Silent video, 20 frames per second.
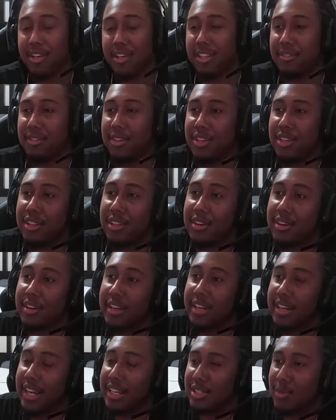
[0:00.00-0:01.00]
You live and you learn,
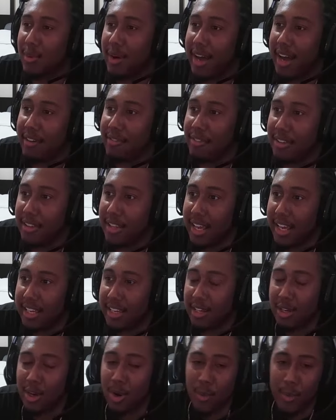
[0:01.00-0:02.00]
and that's why I feel
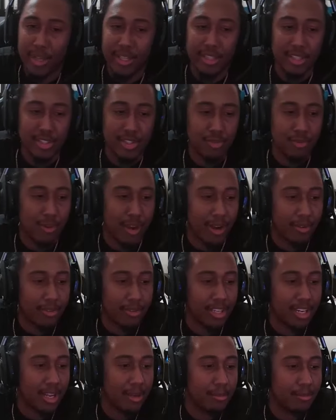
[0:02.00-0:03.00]
like going this route
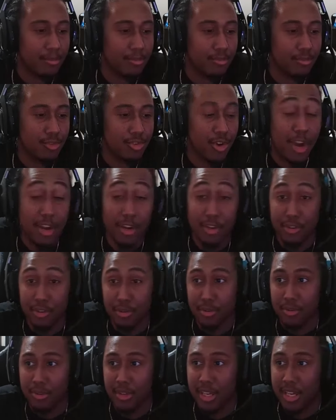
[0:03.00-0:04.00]
that I'm trying to
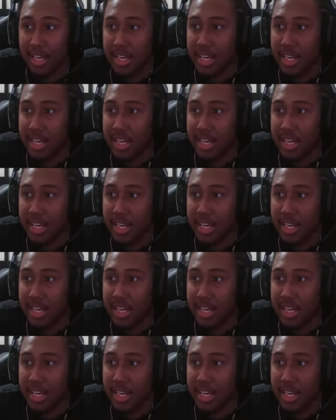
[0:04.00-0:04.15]
do